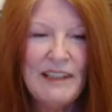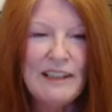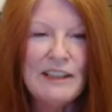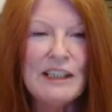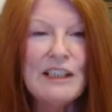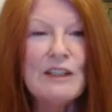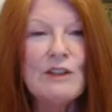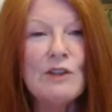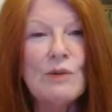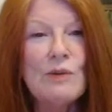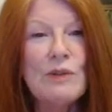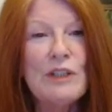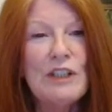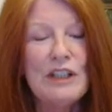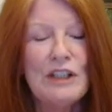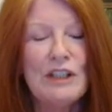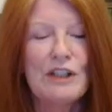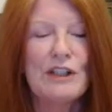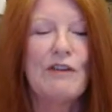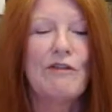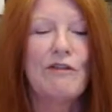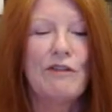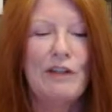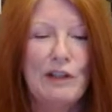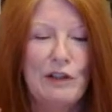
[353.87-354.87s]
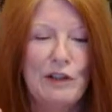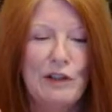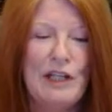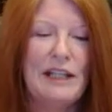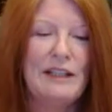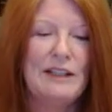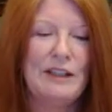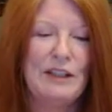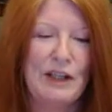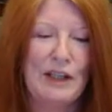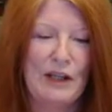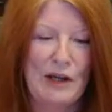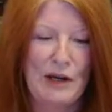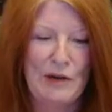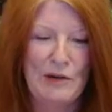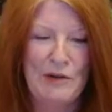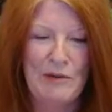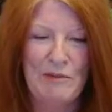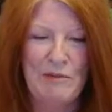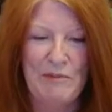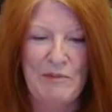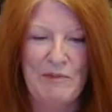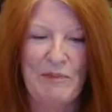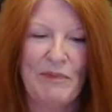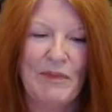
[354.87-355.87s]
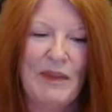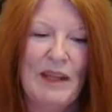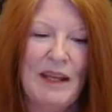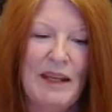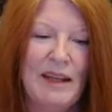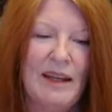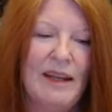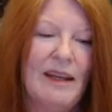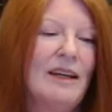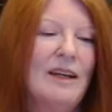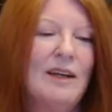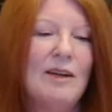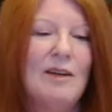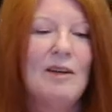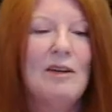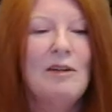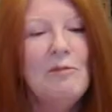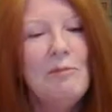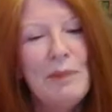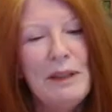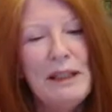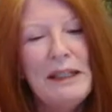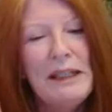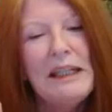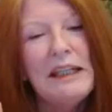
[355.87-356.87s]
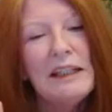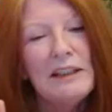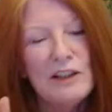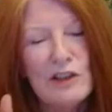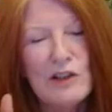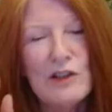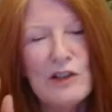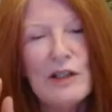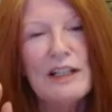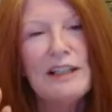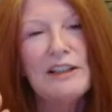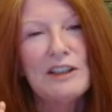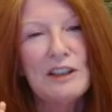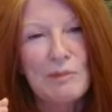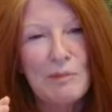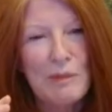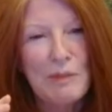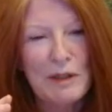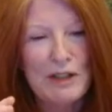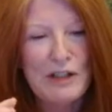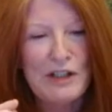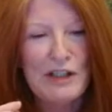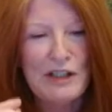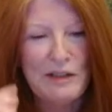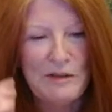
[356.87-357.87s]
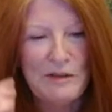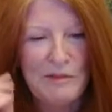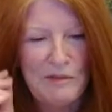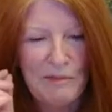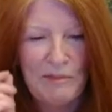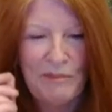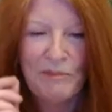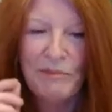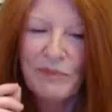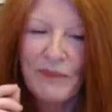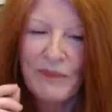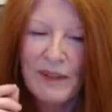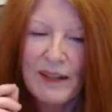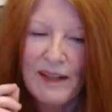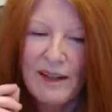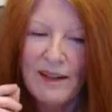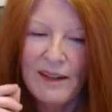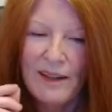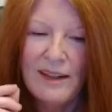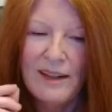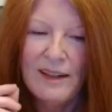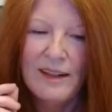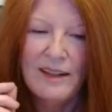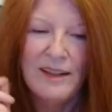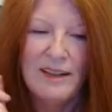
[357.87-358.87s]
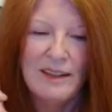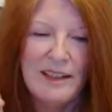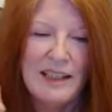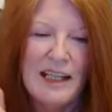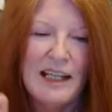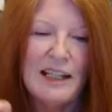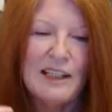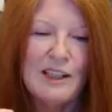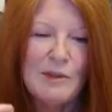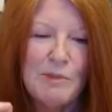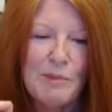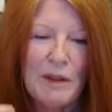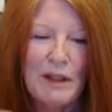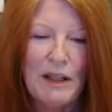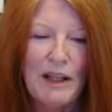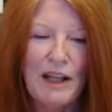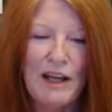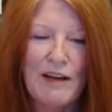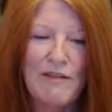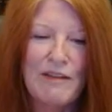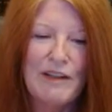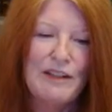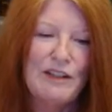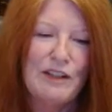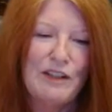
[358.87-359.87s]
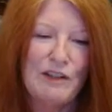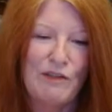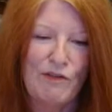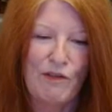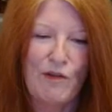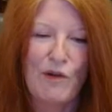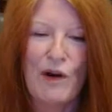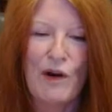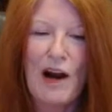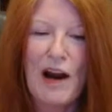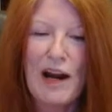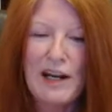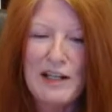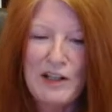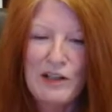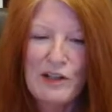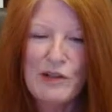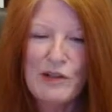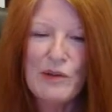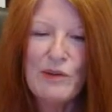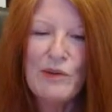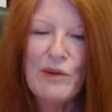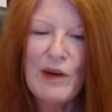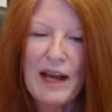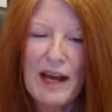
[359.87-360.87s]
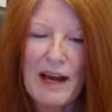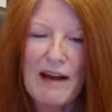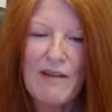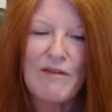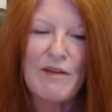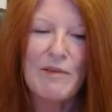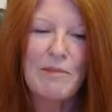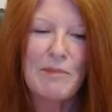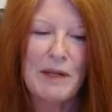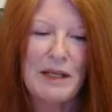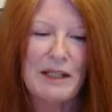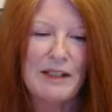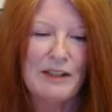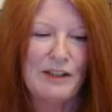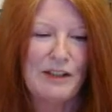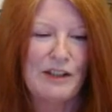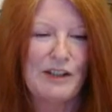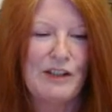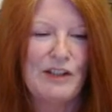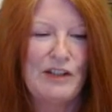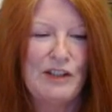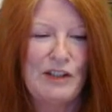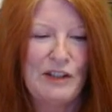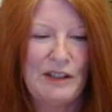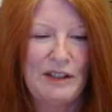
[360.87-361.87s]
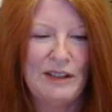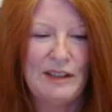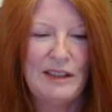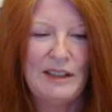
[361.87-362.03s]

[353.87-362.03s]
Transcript: This was just a few days ago. Begin transmission. Yes, beloveds, for I do have a message.